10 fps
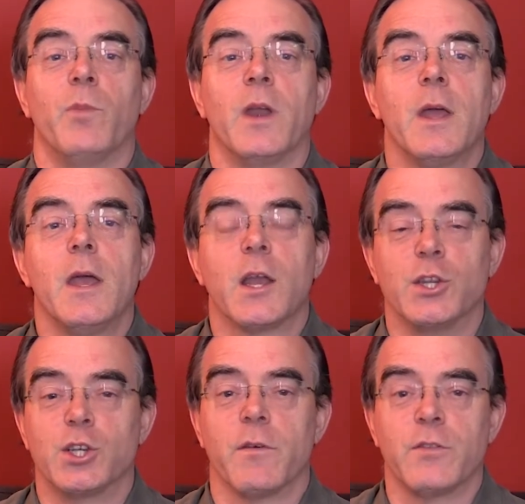But
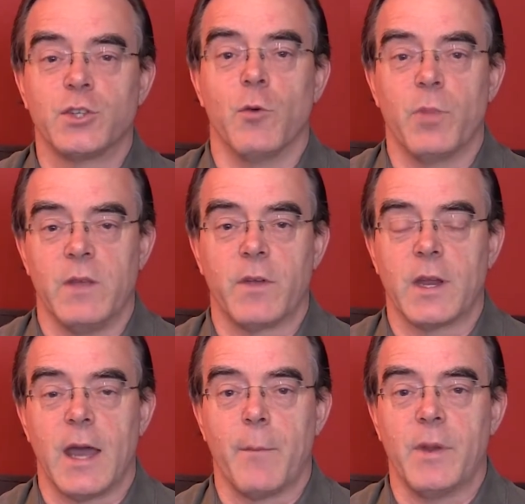conservatives don't believe it
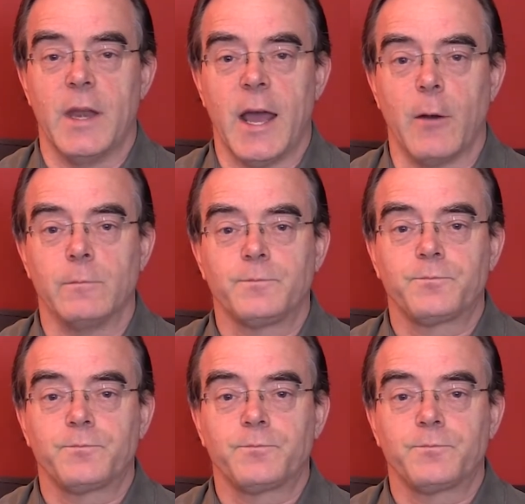can happen now.